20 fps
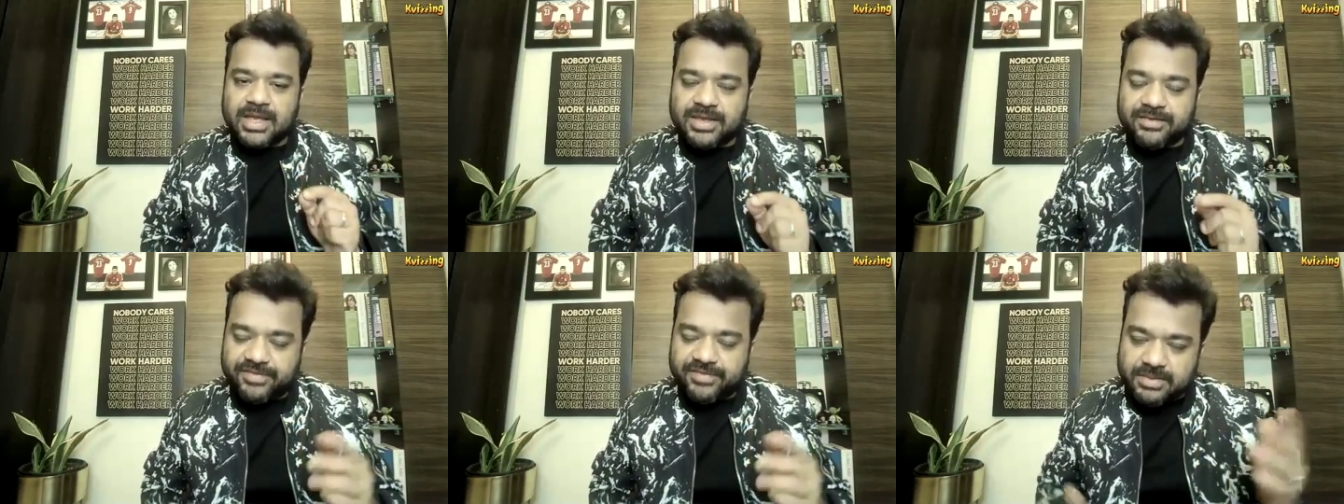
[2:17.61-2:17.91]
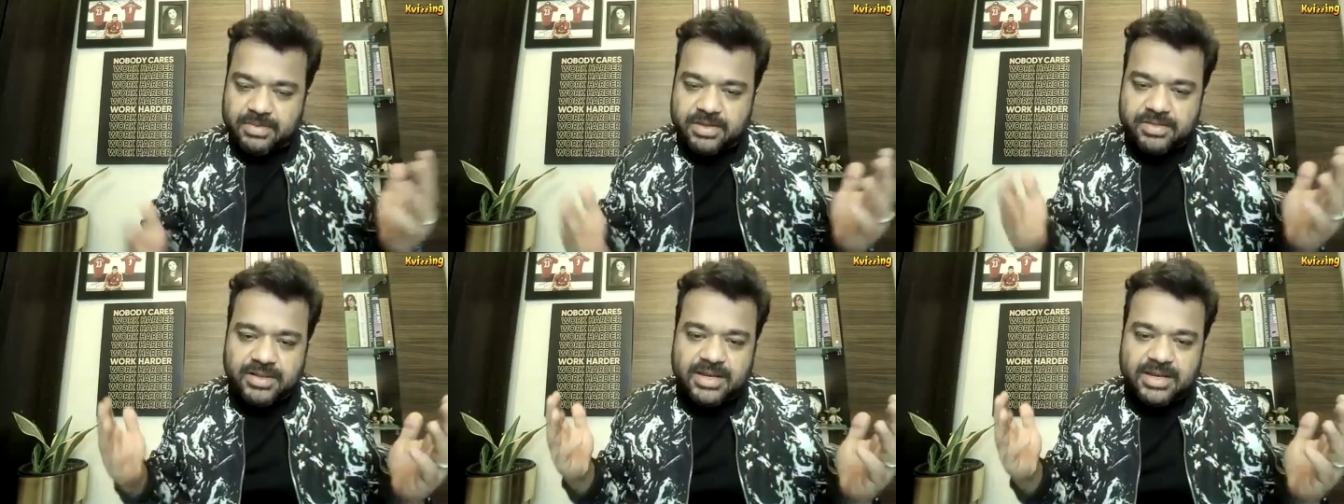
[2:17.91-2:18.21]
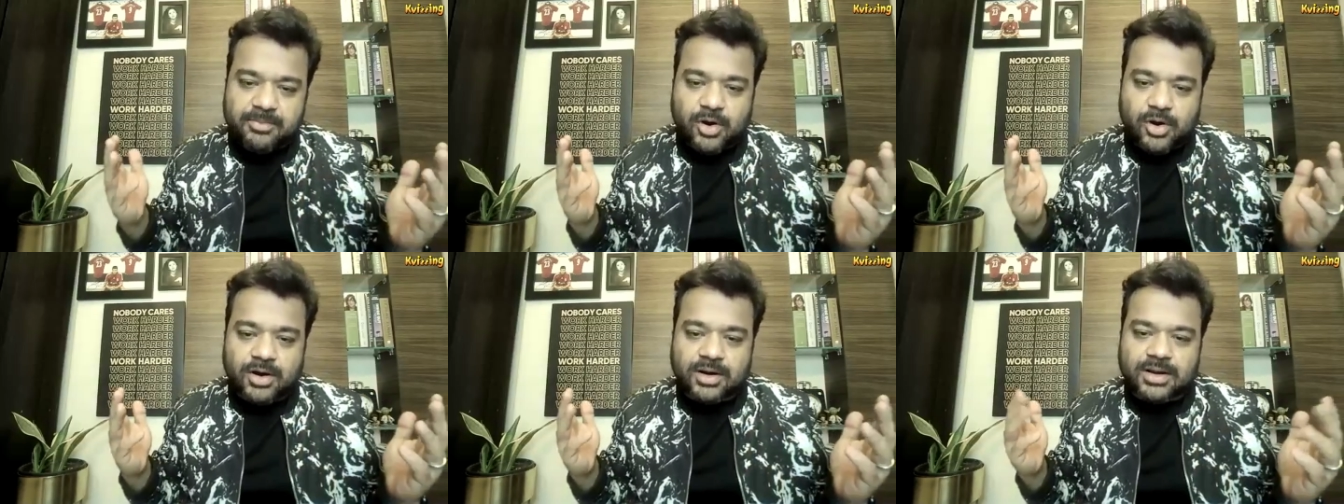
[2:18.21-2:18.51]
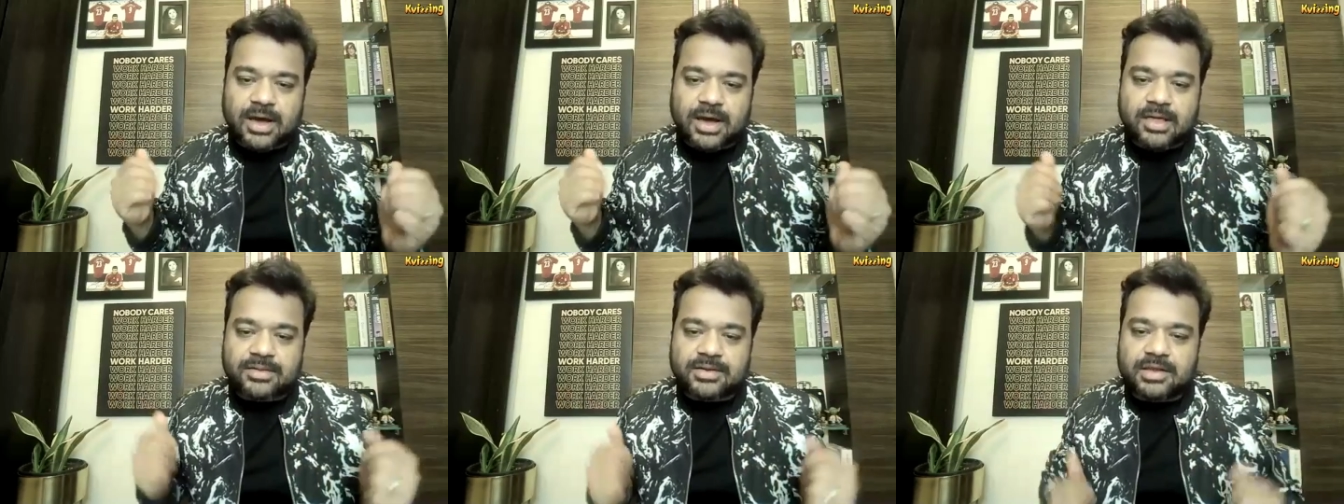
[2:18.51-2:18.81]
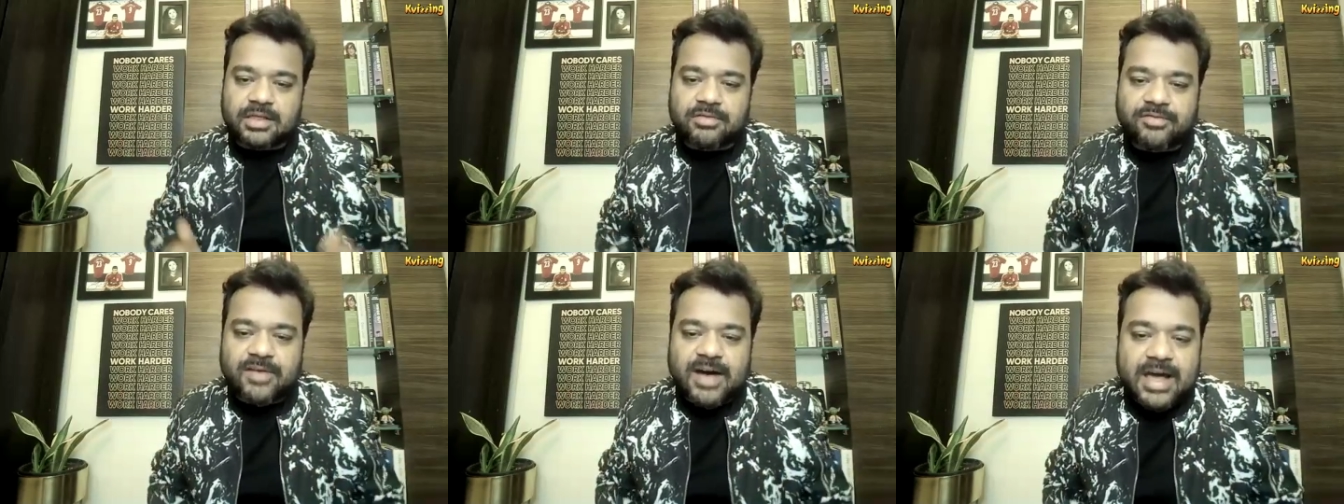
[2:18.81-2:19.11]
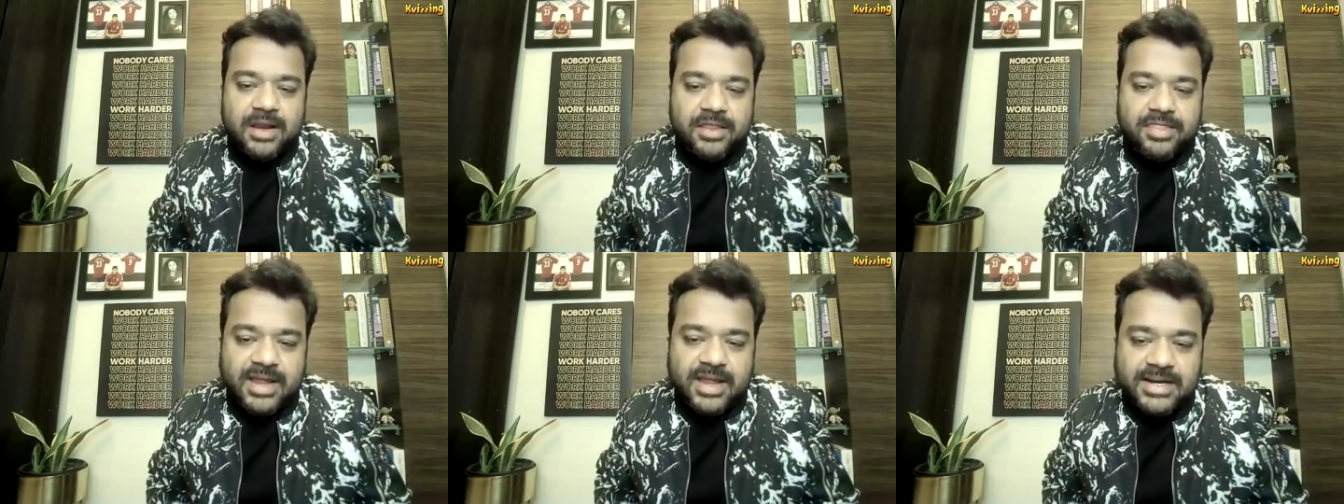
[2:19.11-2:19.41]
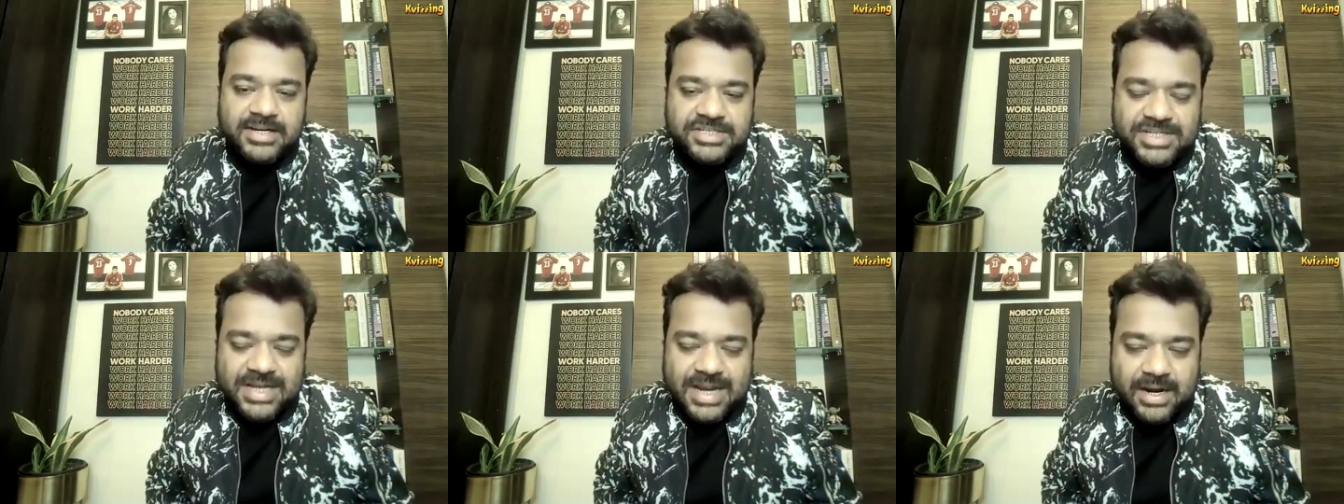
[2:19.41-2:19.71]
He famously broadcast his
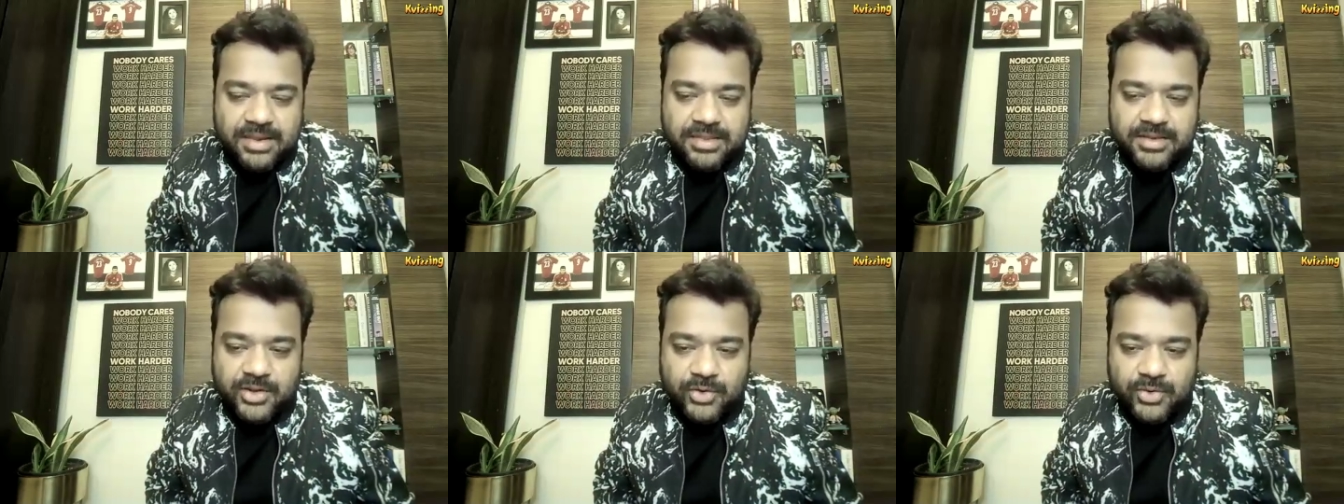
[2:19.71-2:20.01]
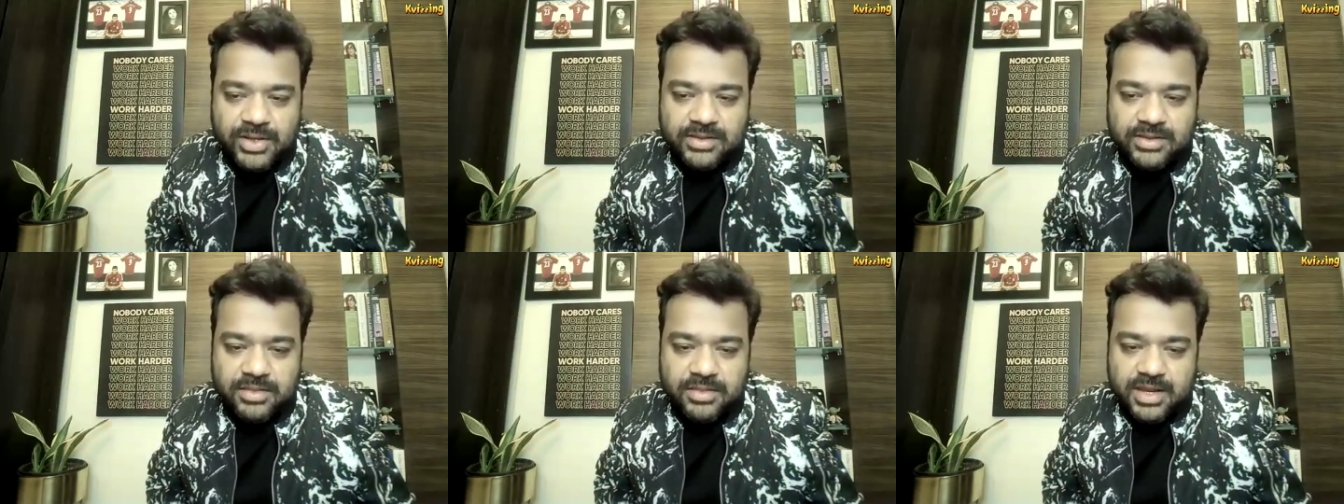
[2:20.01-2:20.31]
fireside chats during